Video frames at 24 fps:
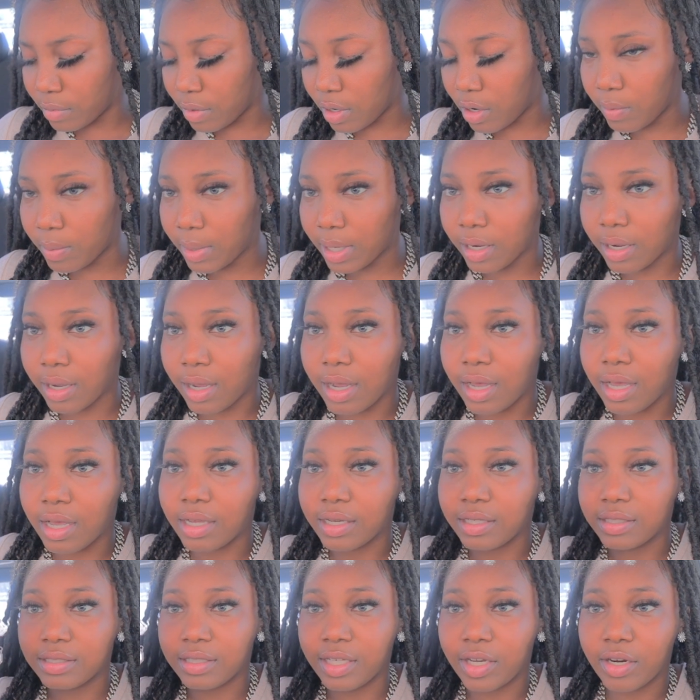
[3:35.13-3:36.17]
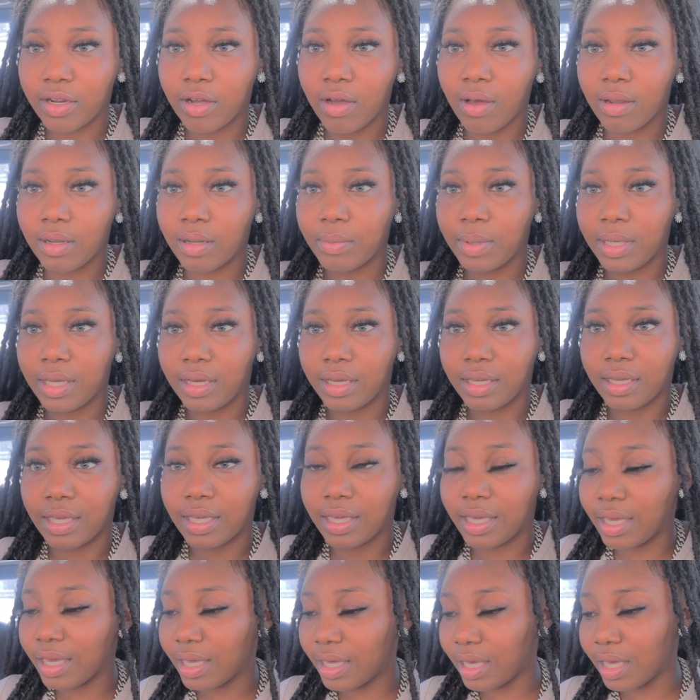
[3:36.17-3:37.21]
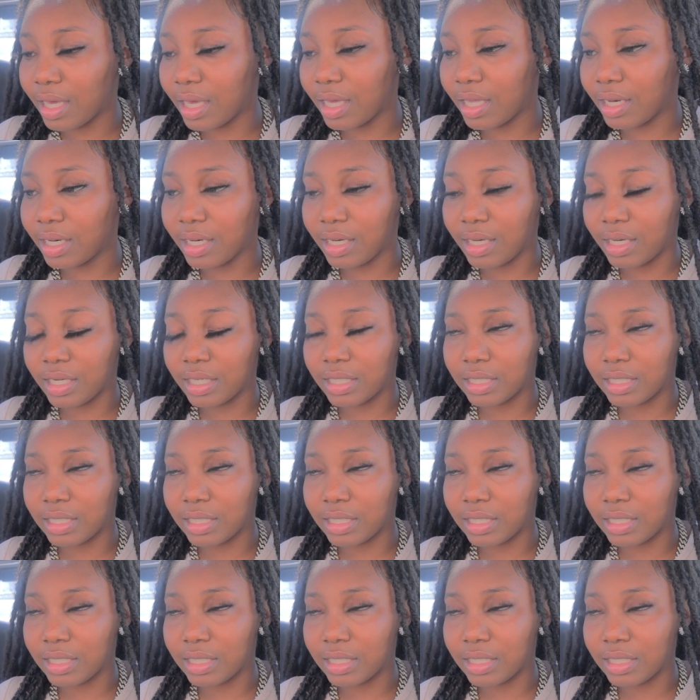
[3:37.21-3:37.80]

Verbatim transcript: Oh my gosh, they're calling me again.